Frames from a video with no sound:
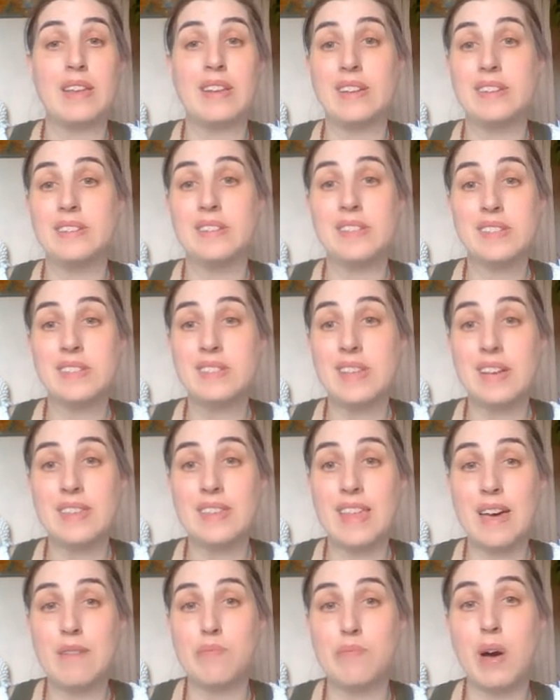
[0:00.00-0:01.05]
And I'd just click
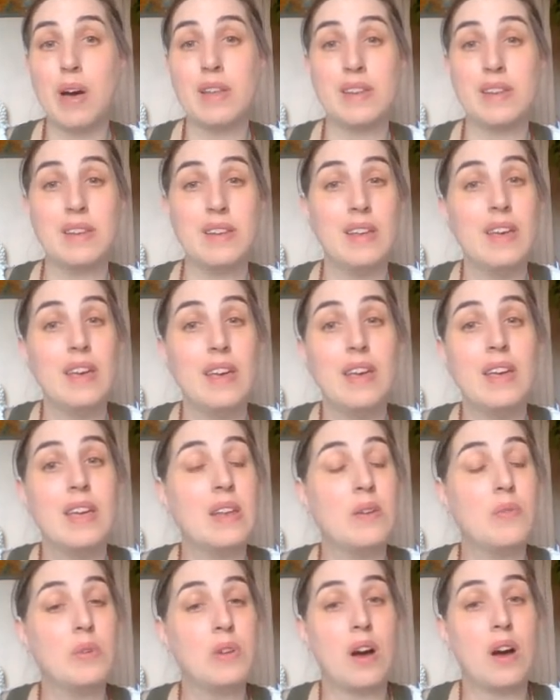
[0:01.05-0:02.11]
that button and
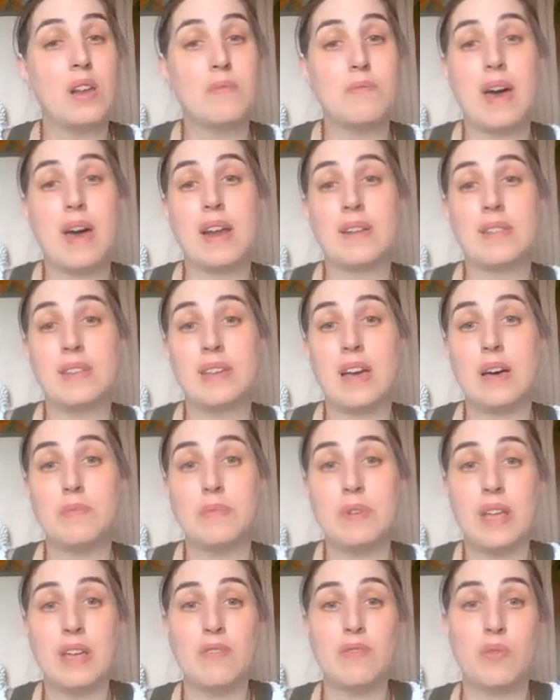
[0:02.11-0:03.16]
it would automatically
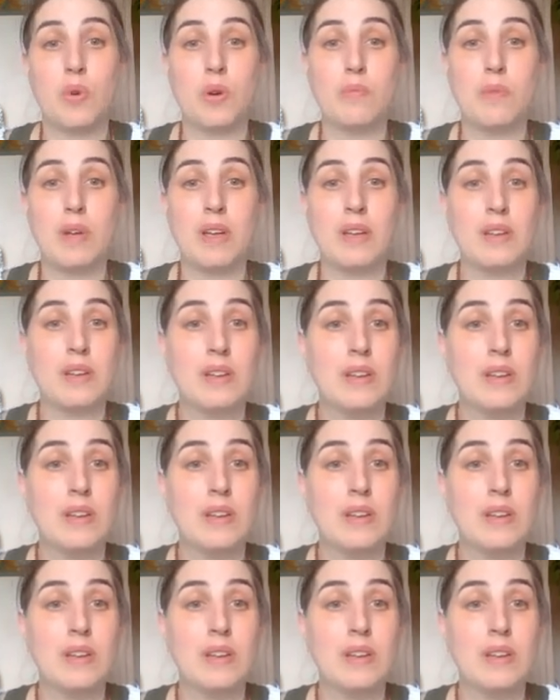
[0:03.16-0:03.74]
update for me.